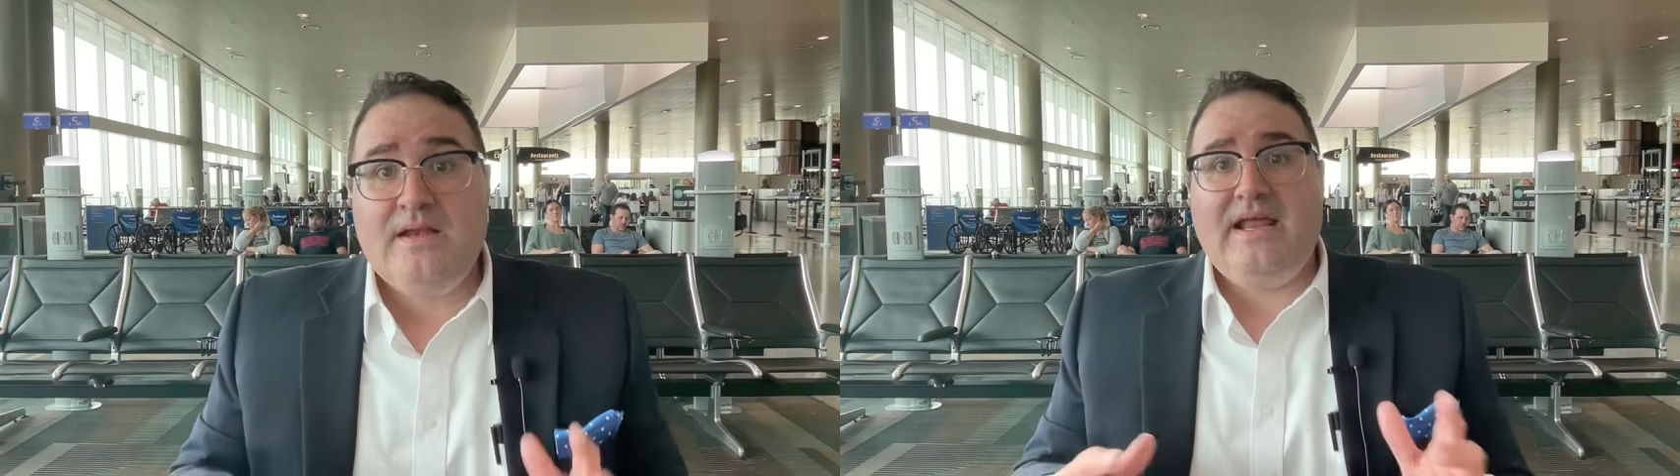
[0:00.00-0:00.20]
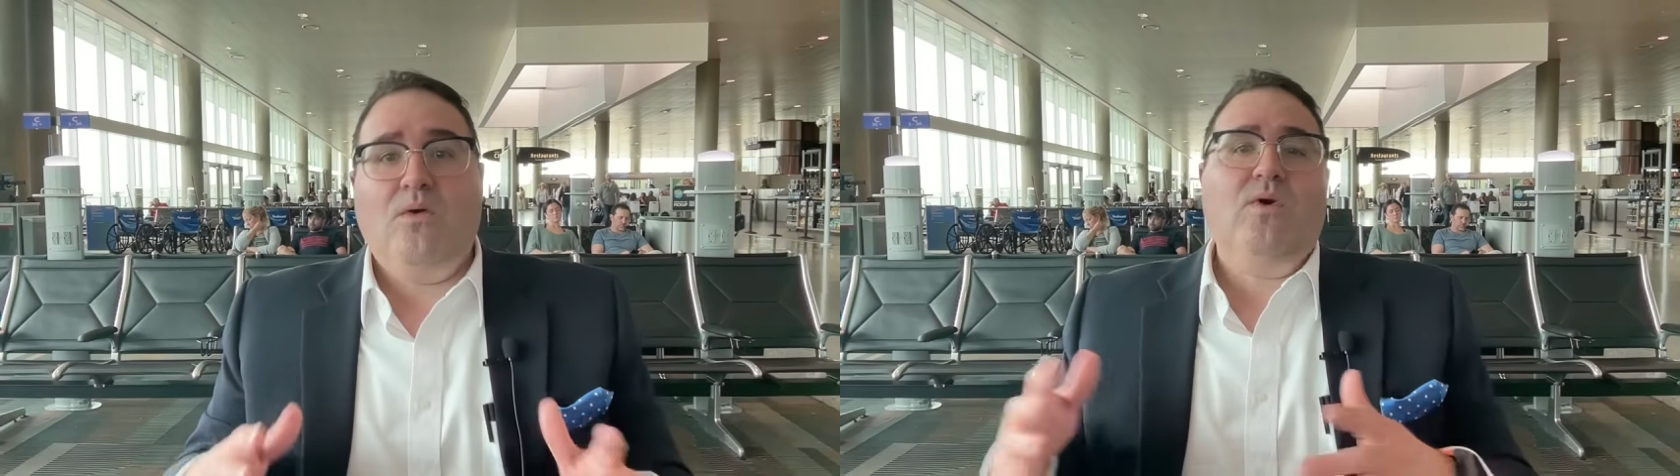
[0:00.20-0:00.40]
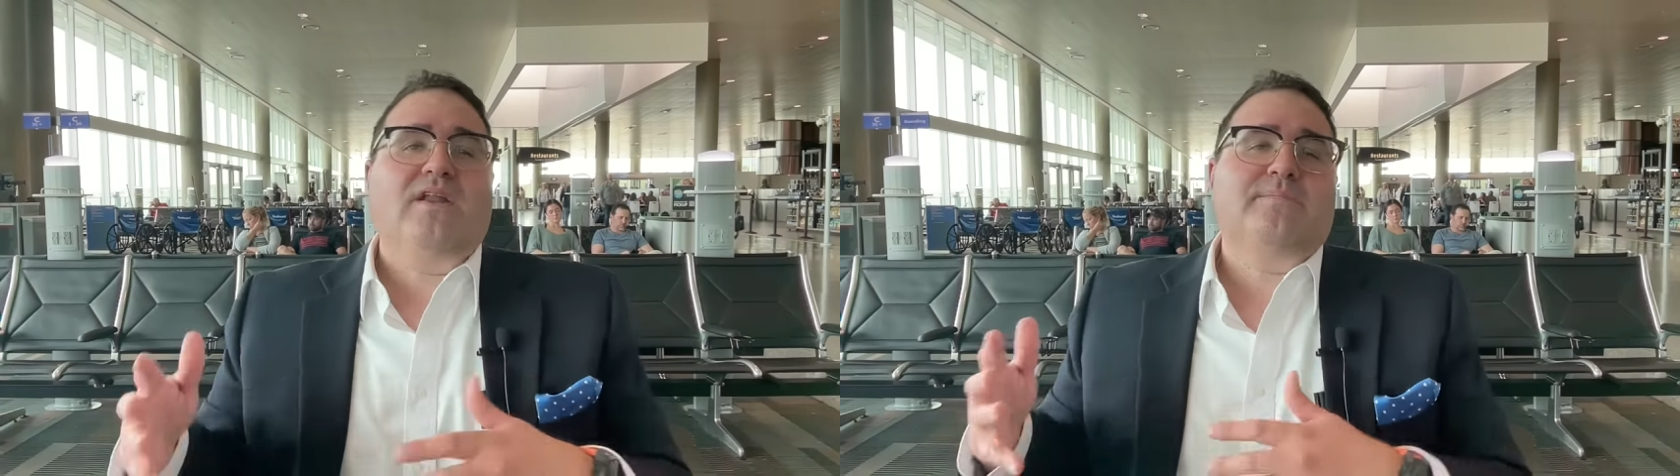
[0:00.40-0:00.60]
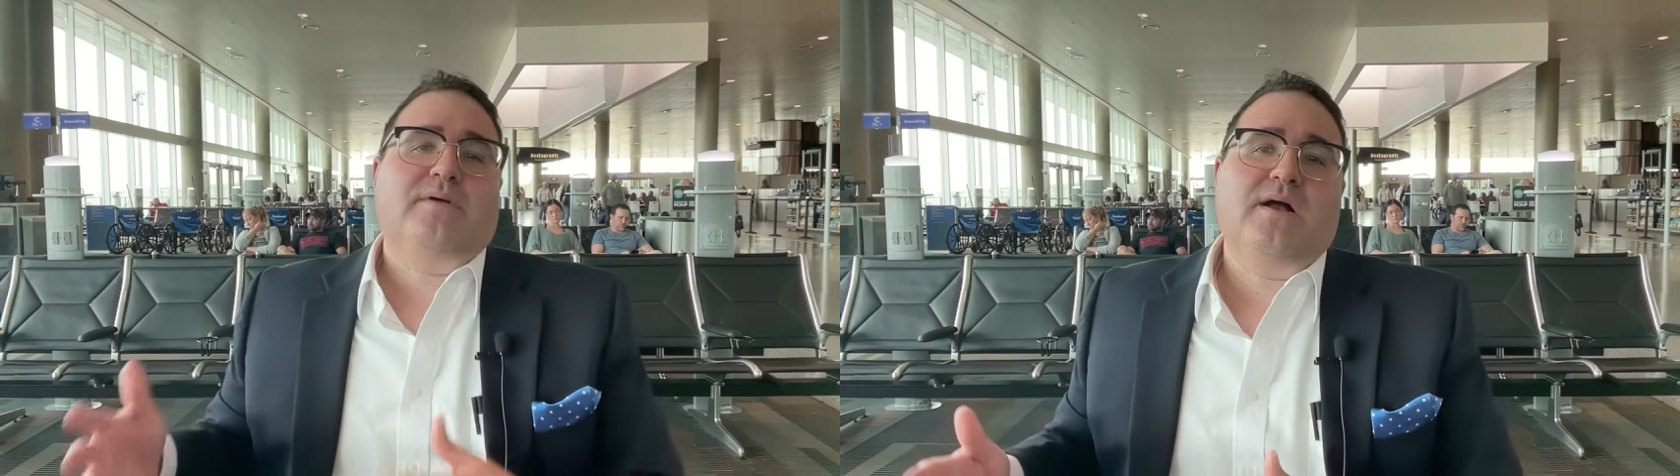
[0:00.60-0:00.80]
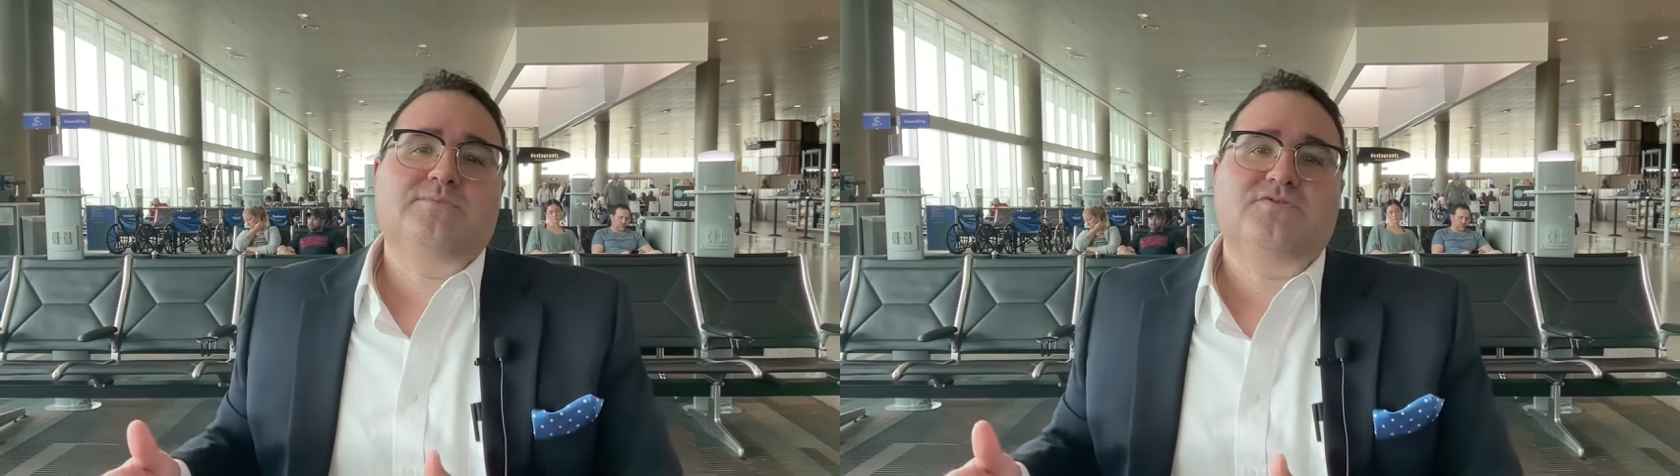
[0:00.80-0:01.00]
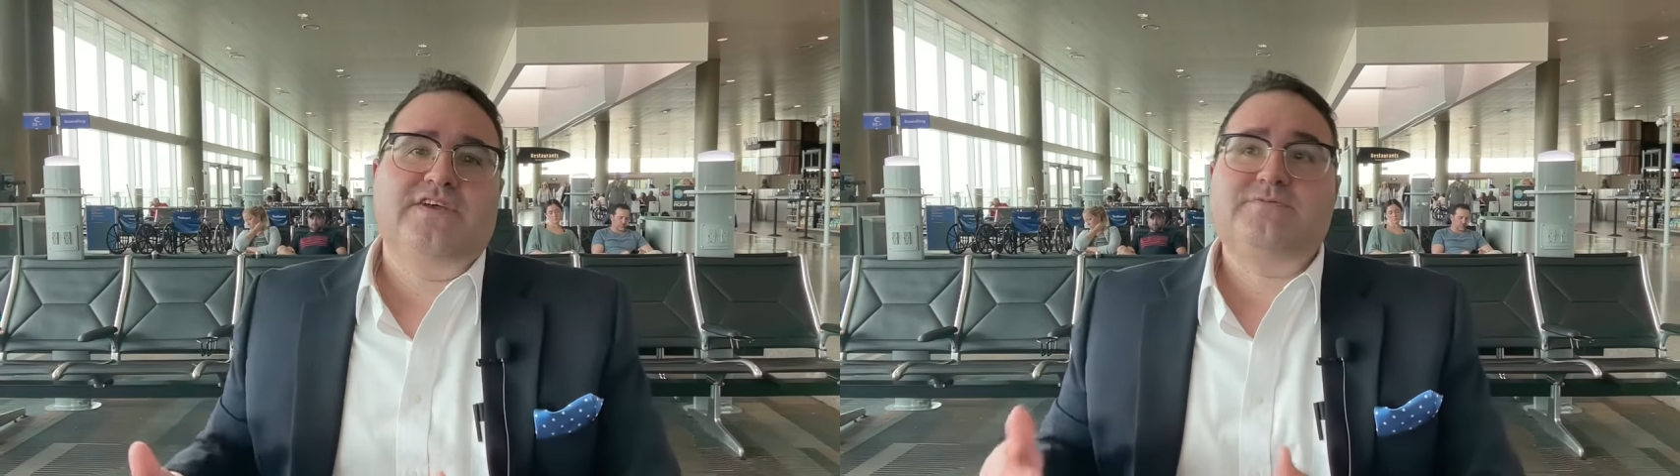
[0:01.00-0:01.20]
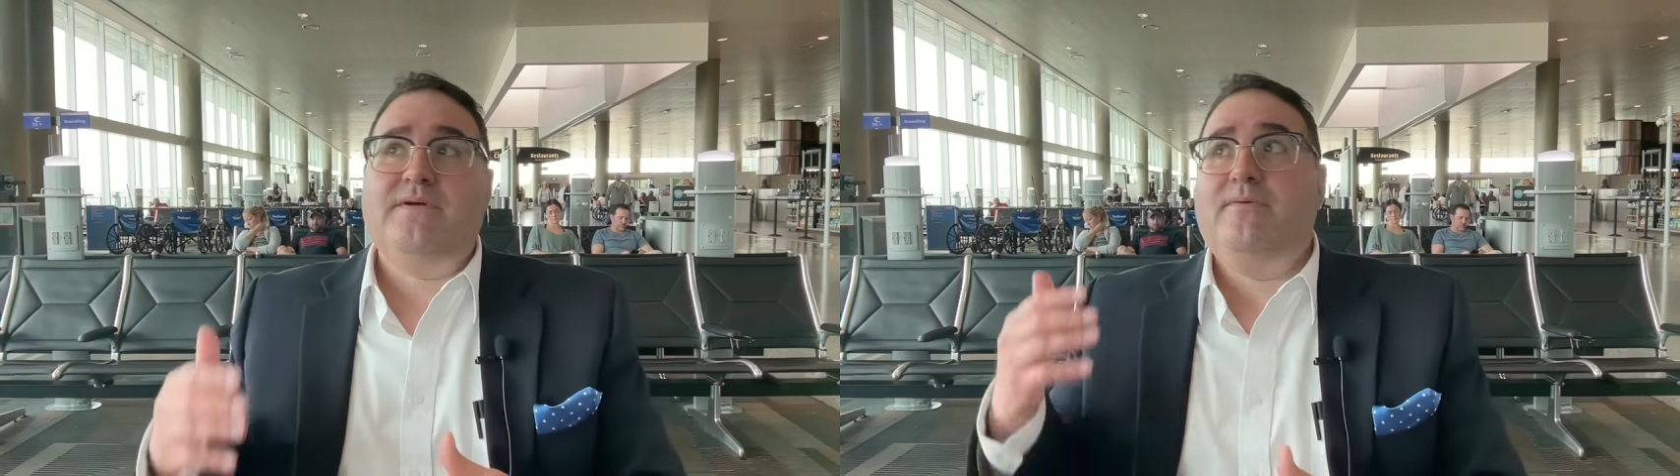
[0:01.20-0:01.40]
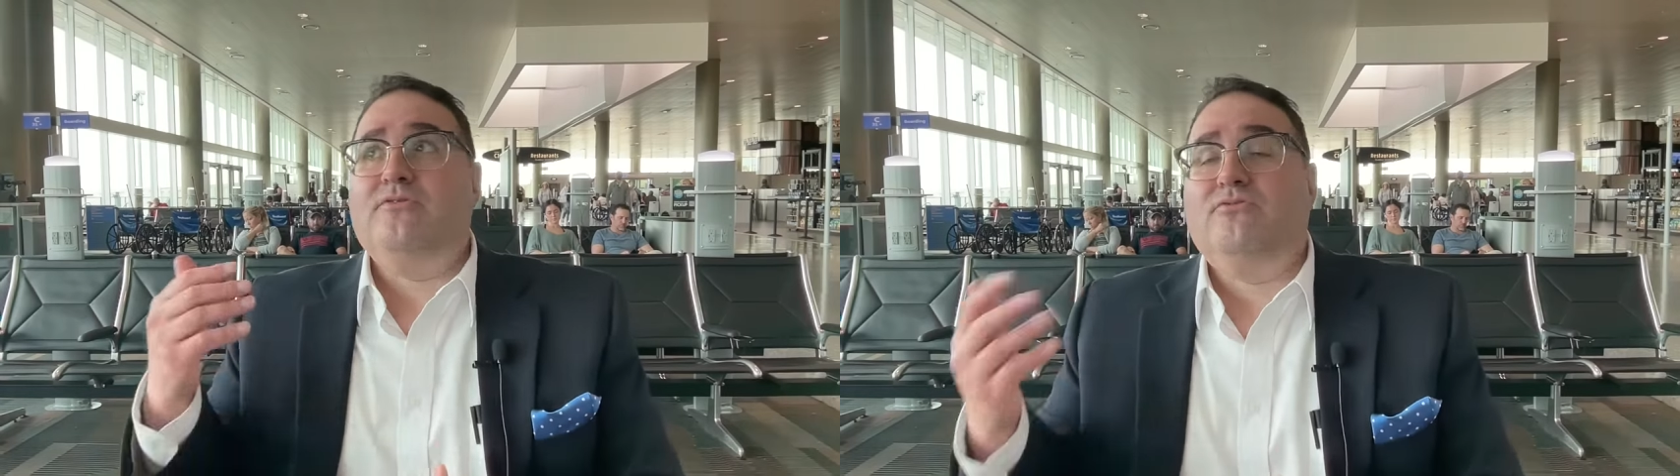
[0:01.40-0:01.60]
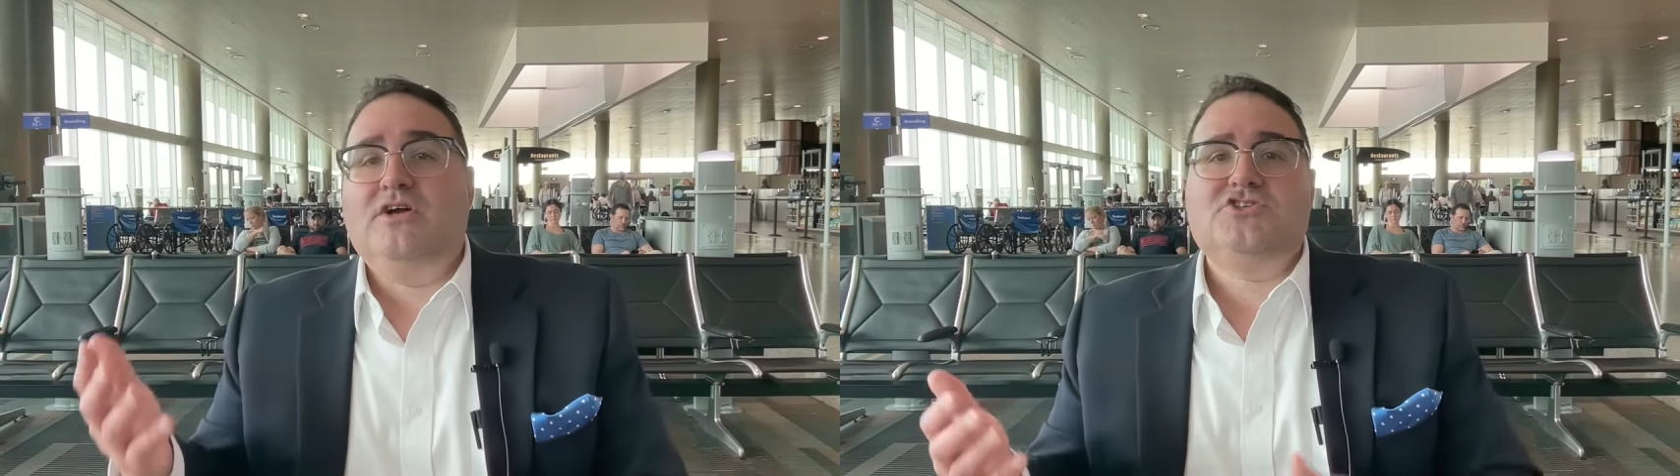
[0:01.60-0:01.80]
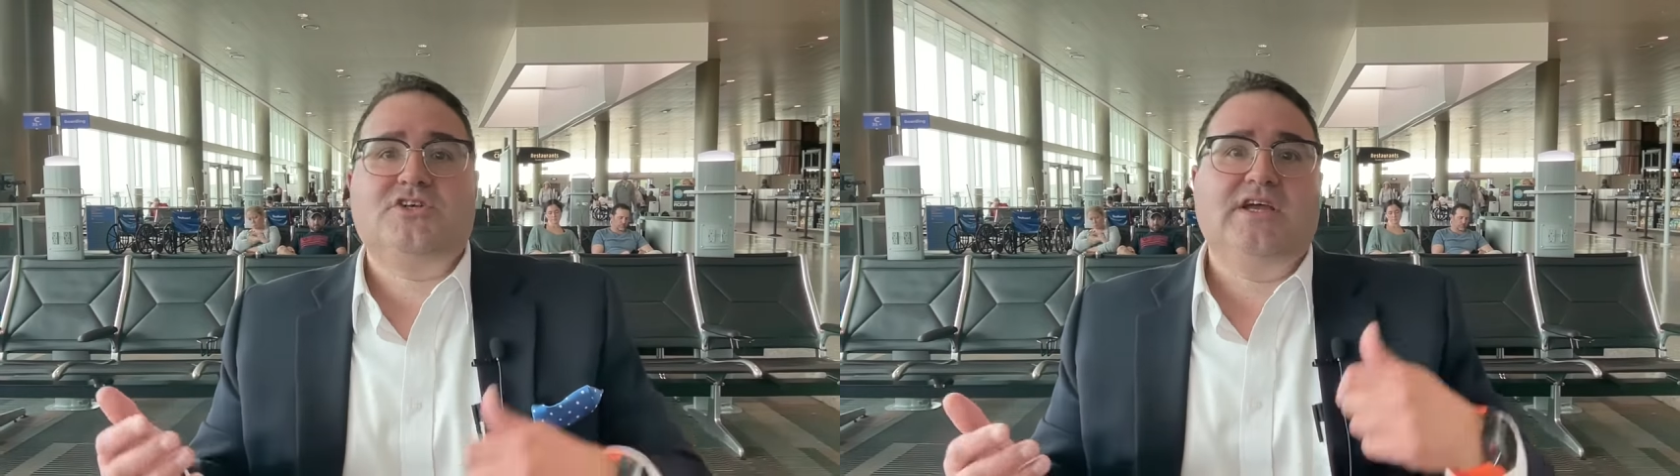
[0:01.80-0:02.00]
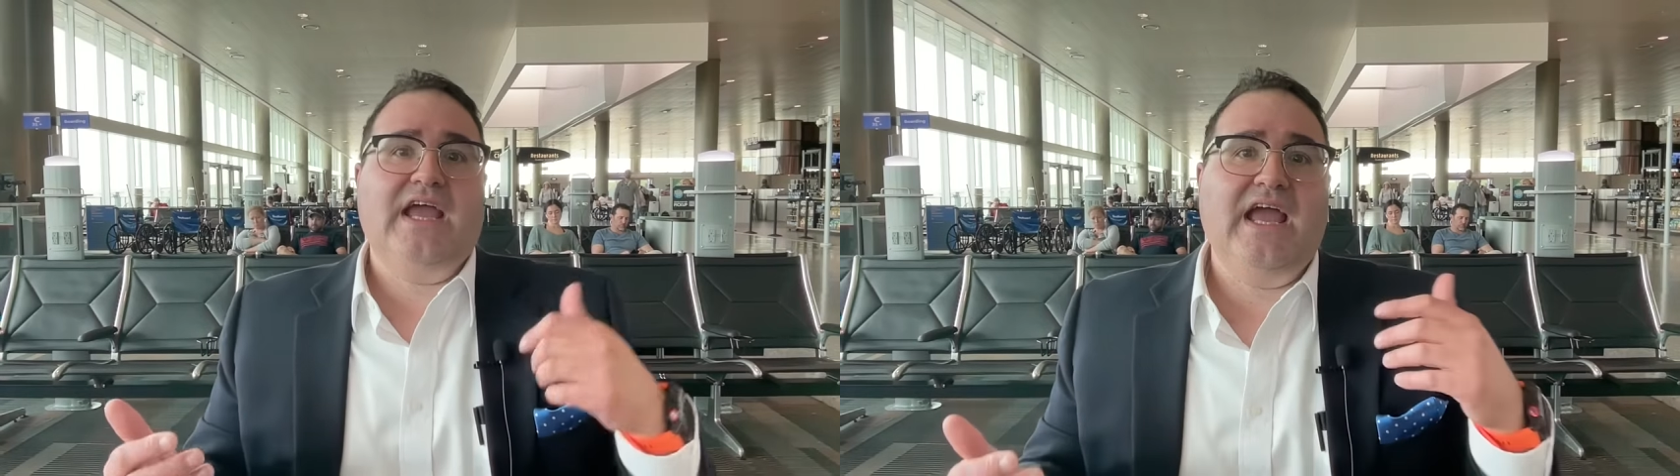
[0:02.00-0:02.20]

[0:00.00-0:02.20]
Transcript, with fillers: Now, one of the problems faced by both Russia